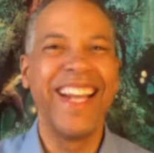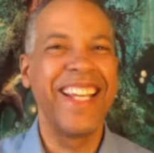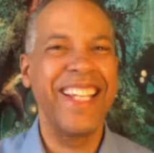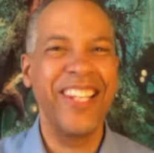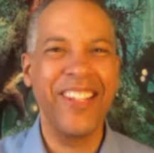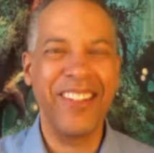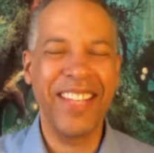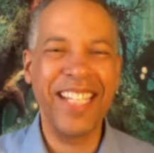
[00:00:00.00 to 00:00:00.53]

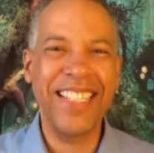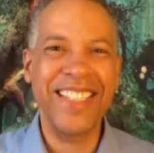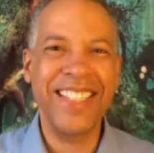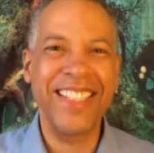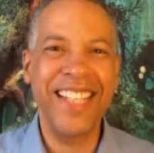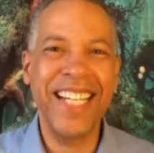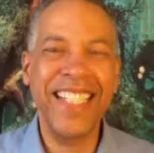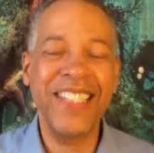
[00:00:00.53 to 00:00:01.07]

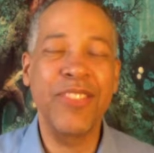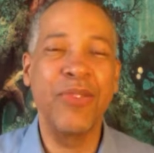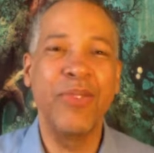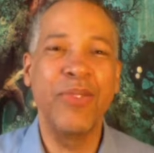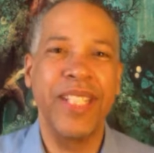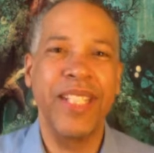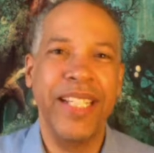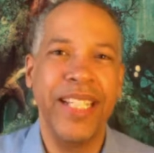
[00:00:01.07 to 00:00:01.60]
That's
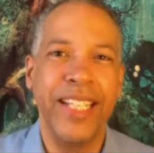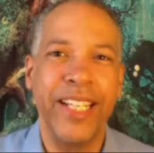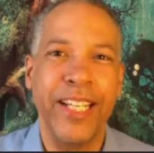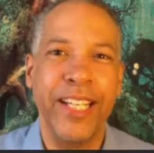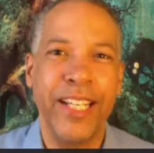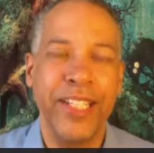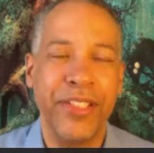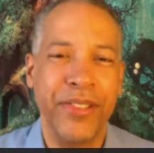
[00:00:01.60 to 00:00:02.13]
really
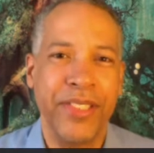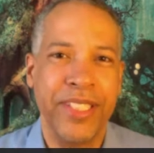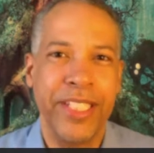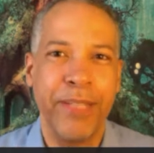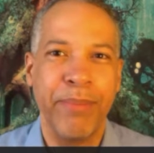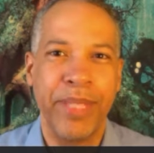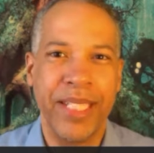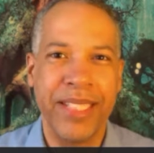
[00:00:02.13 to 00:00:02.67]

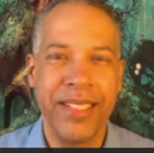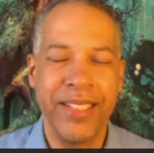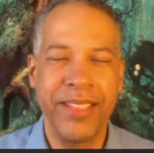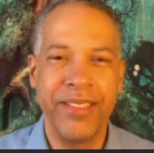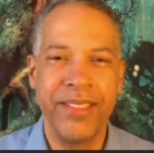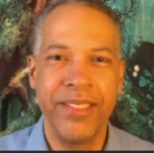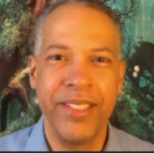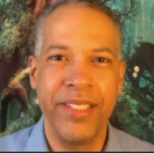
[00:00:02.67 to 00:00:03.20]
interesting, because
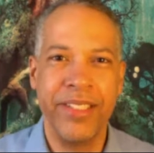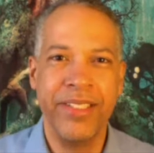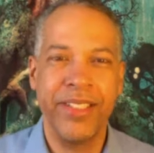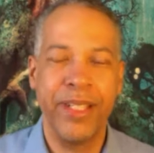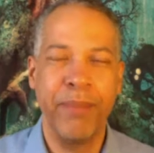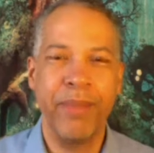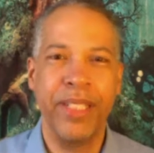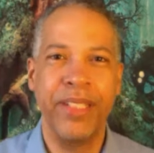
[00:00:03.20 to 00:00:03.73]
there's
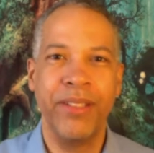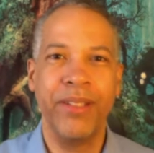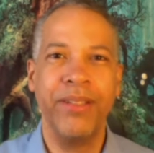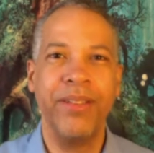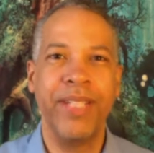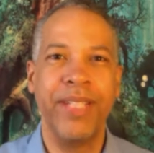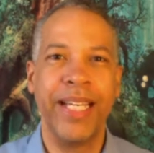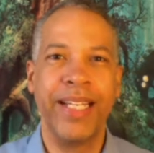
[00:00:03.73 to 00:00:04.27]
something to
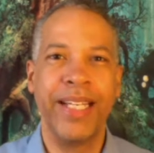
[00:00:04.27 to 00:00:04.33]
that.